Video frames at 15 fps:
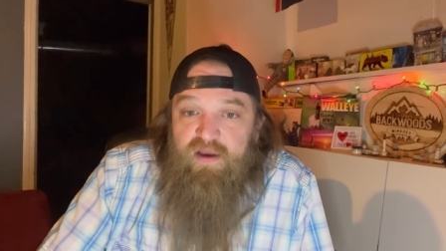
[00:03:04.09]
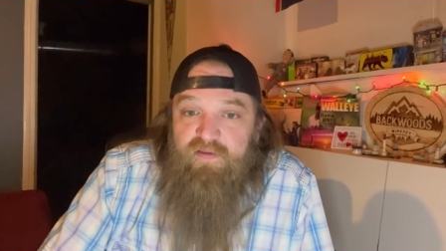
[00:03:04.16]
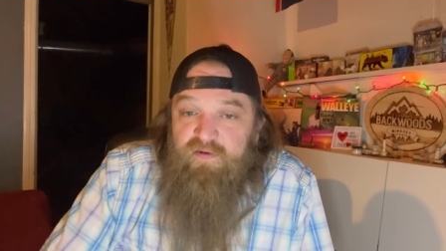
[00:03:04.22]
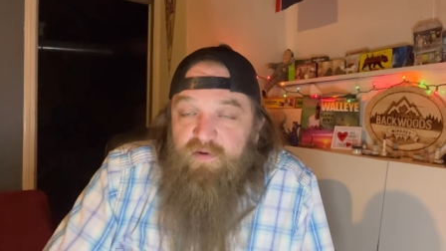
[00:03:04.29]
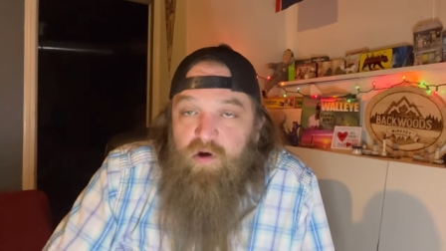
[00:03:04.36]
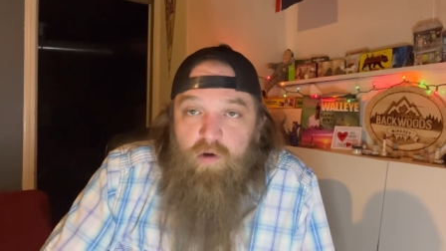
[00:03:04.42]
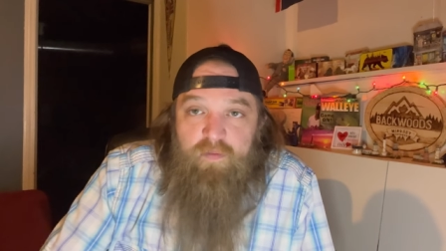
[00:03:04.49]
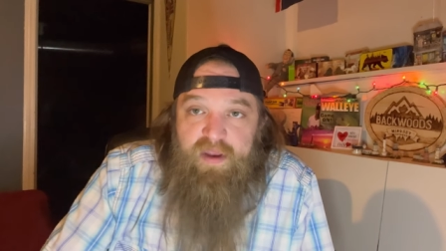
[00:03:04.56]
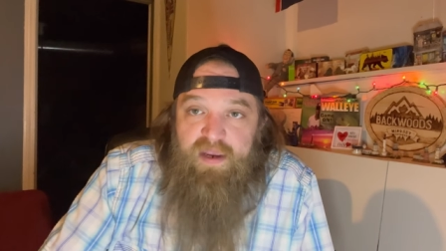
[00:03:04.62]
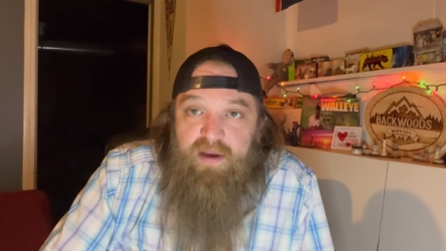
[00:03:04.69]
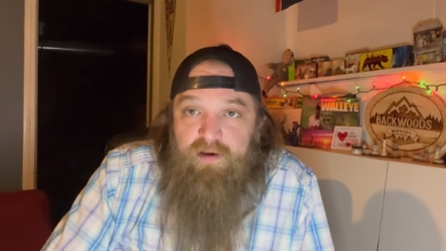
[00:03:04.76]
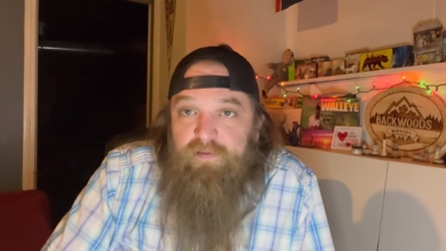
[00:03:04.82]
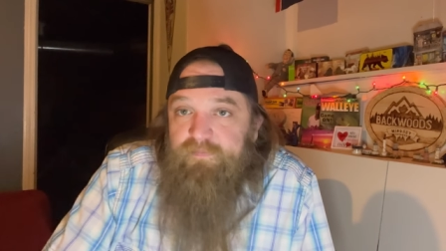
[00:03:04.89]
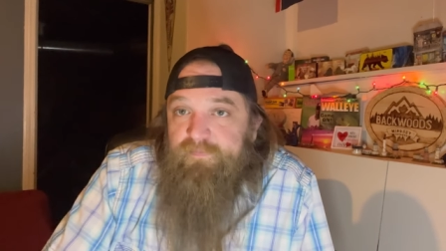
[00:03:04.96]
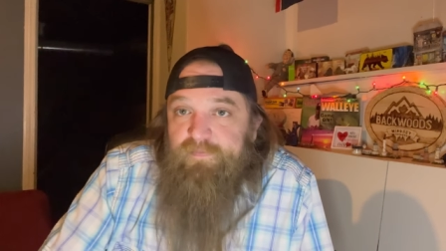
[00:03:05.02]
They're all
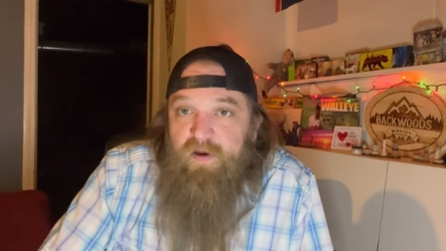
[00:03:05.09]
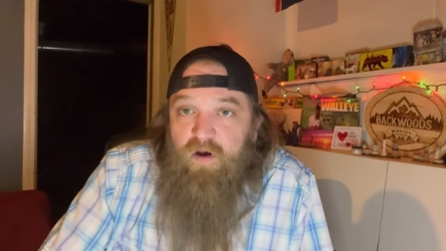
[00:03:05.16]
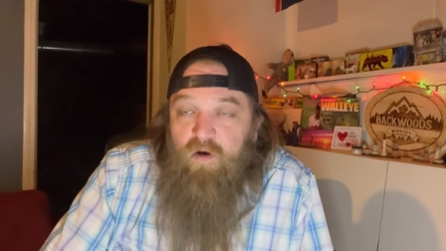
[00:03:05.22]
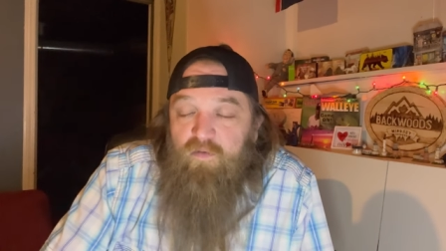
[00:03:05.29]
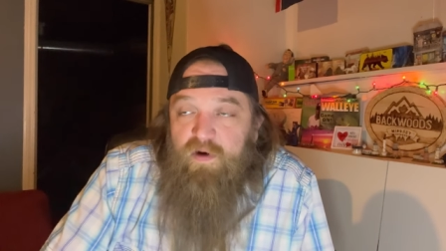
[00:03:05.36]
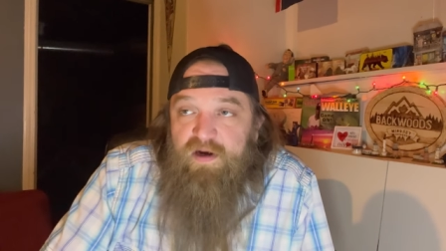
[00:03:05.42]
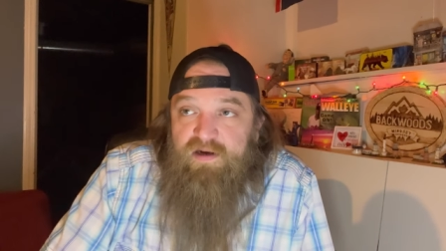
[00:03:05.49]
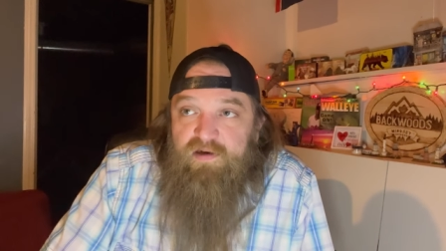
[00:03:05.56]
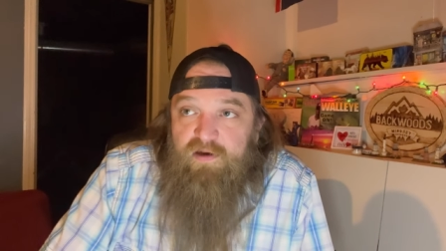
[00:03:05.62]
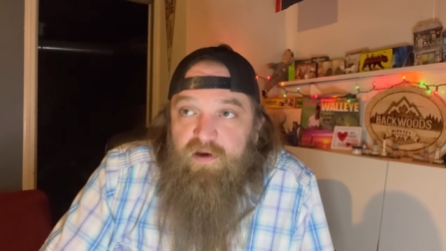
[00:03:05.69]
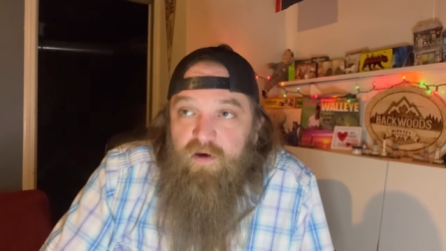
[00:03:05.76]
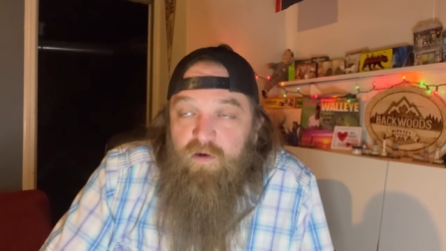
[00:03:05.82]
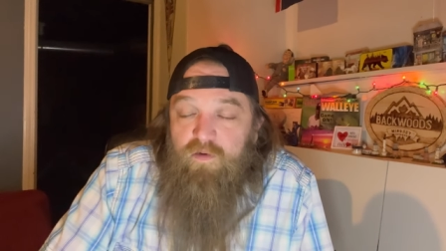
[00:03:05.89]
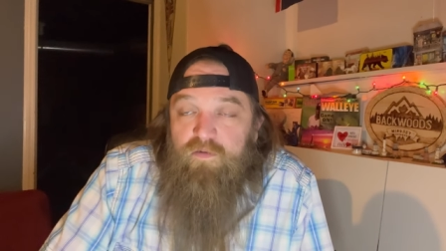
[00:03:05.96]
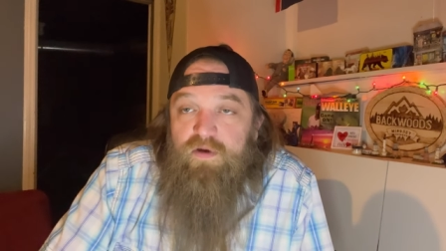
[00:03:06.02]
made, all ready to
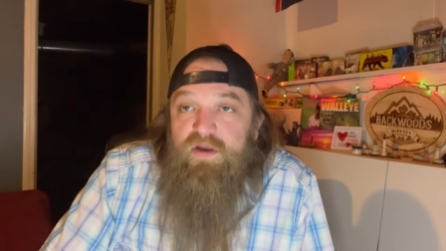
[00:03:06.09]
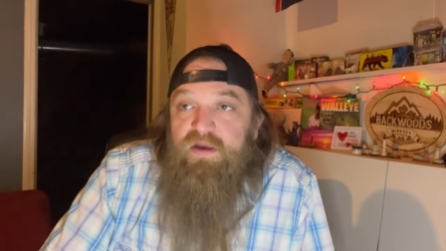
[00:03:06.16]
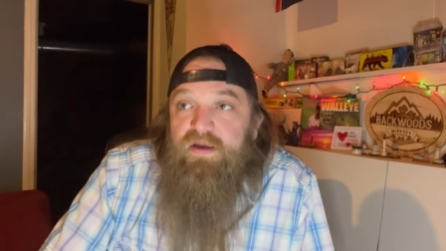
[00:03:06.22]
go.